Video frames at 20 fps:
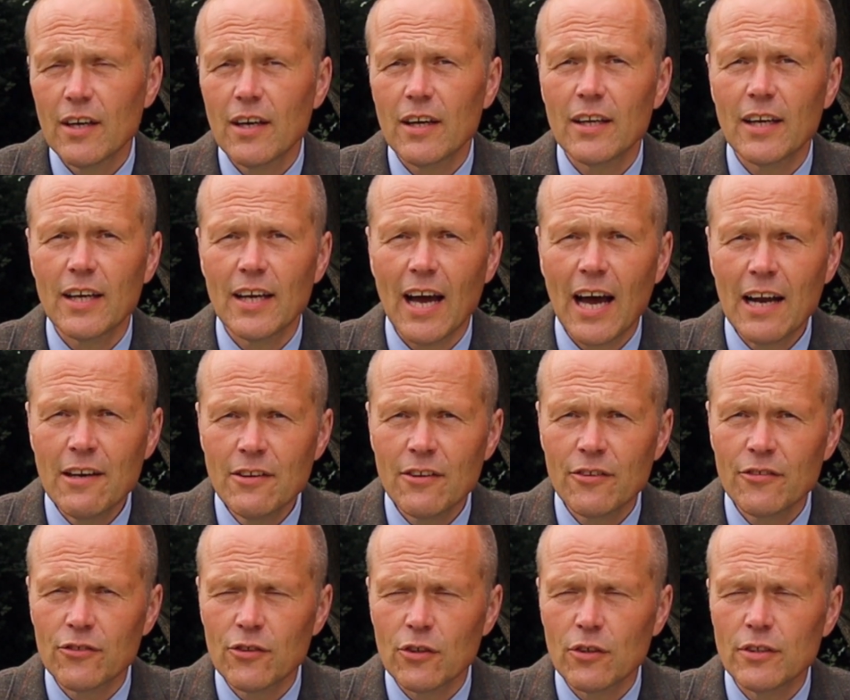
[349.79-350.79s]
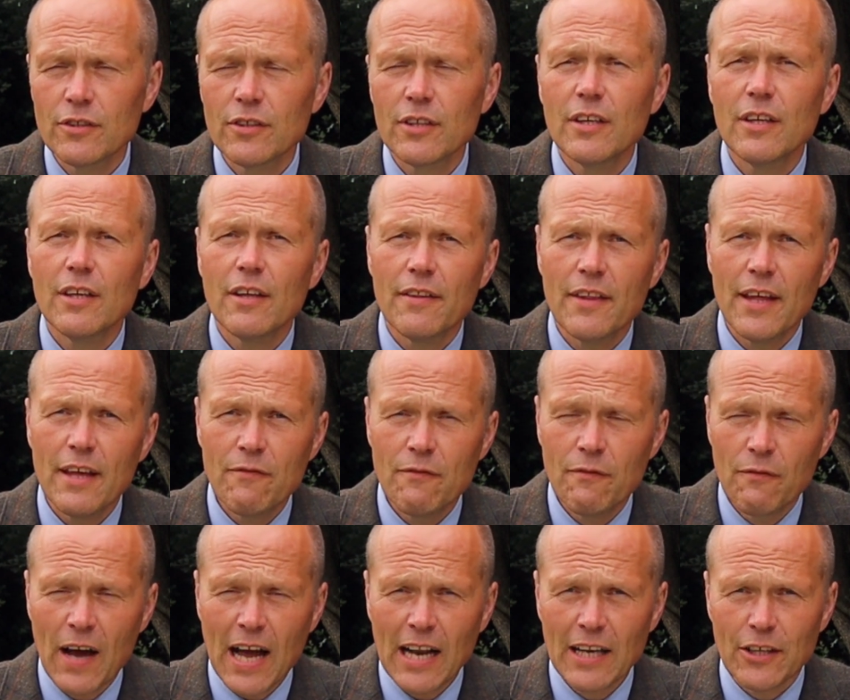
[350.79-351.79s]
and I understood their
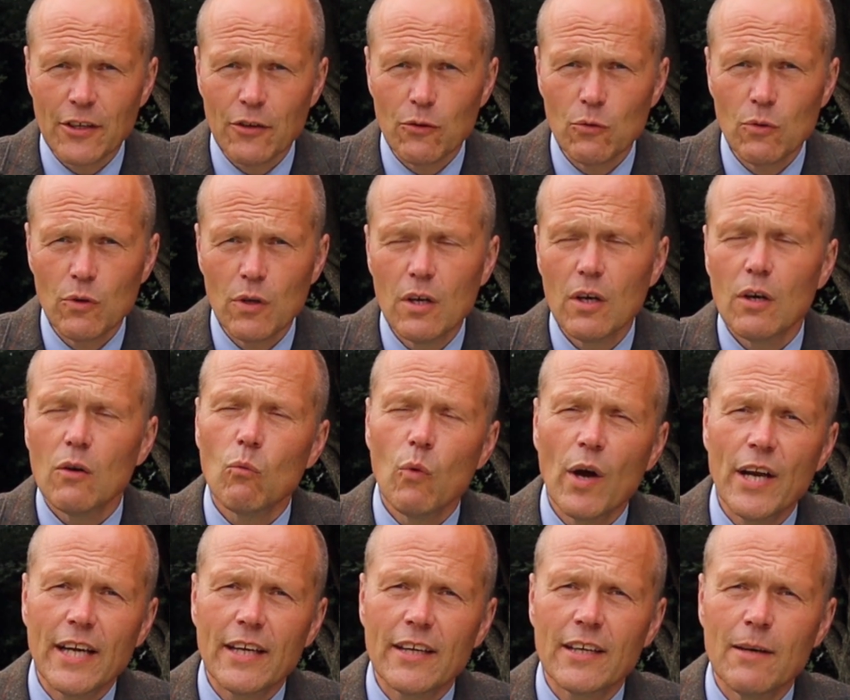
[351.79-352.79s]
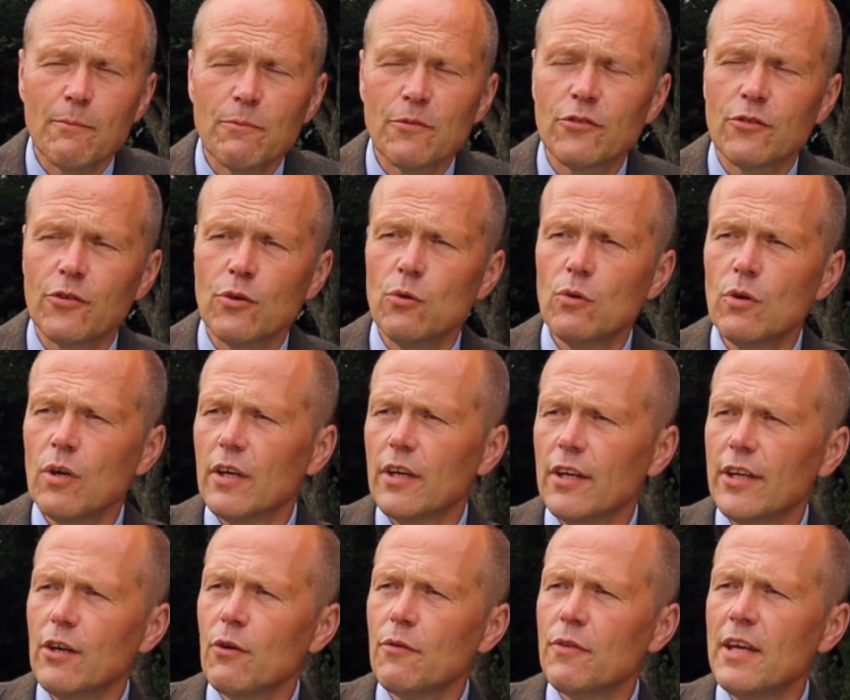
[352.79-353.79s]
value when it comes to,
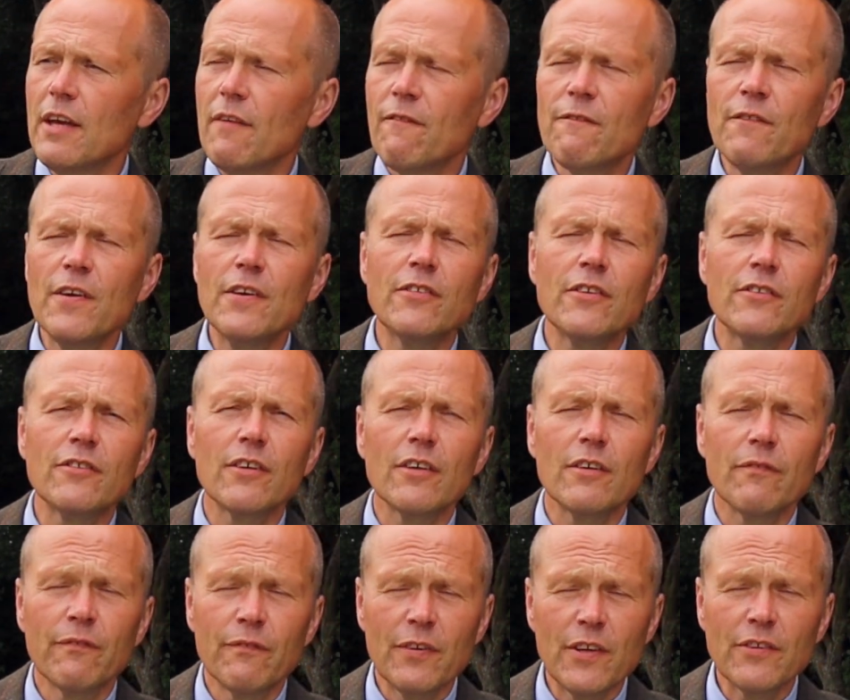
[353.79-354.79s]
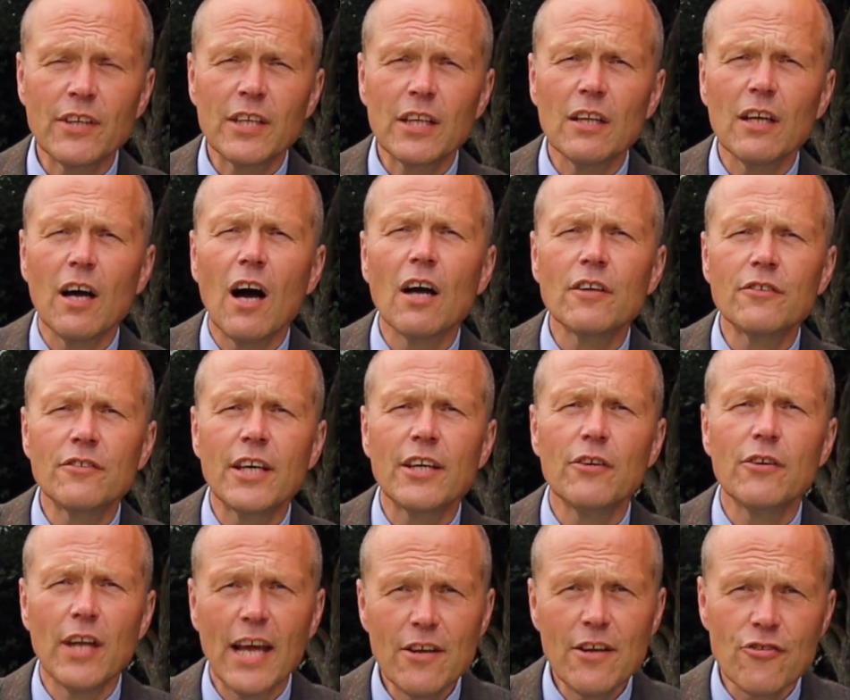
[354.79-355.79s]
you know, the physical
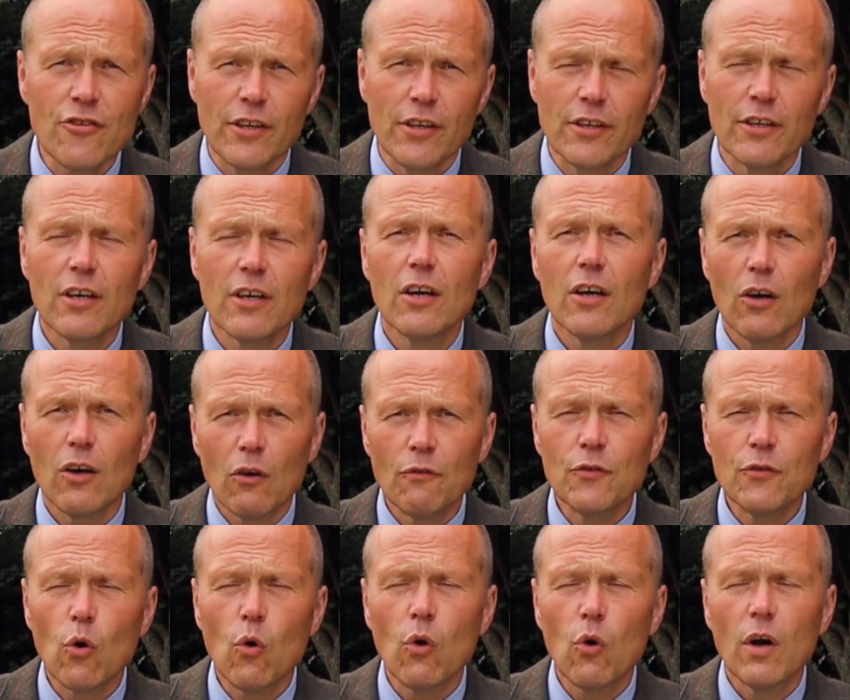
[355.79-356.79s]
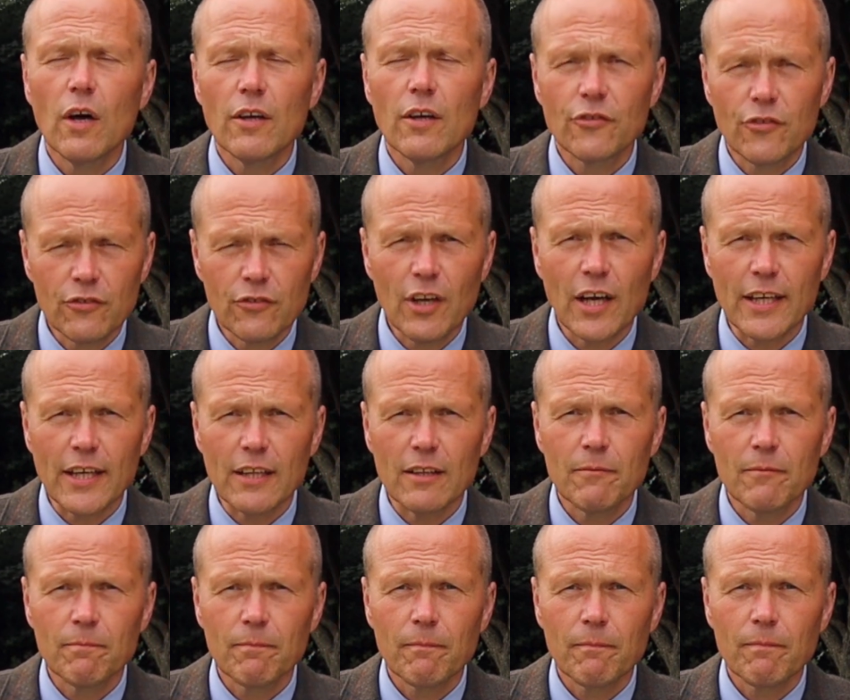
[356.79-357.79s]
articulation of your
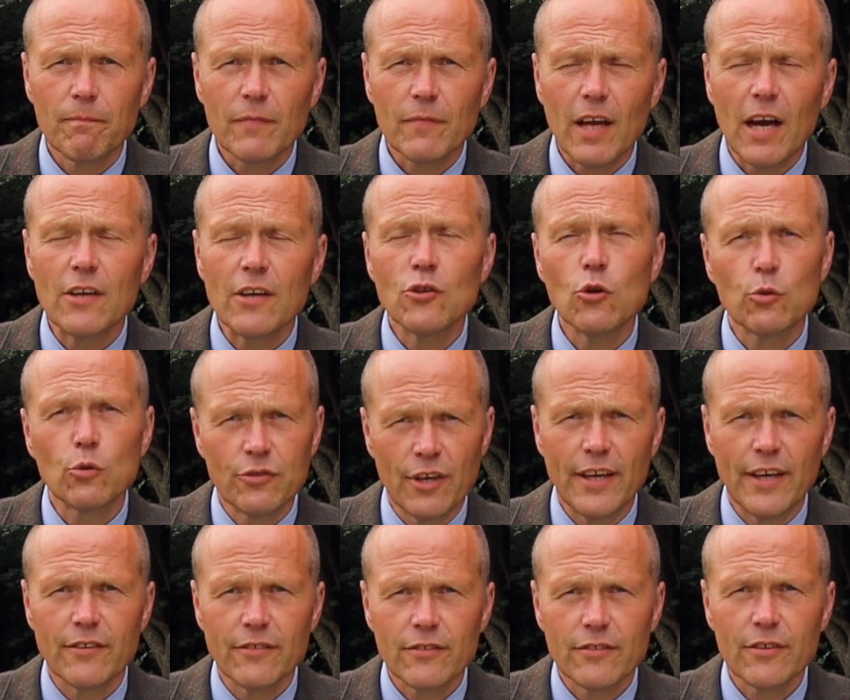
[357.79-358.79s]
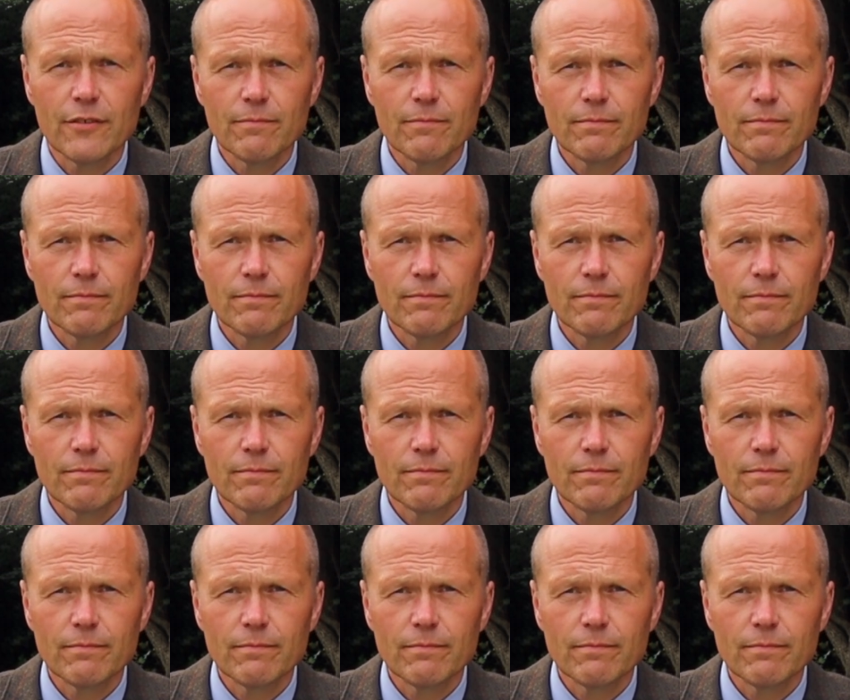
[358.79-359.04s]
style and your taste.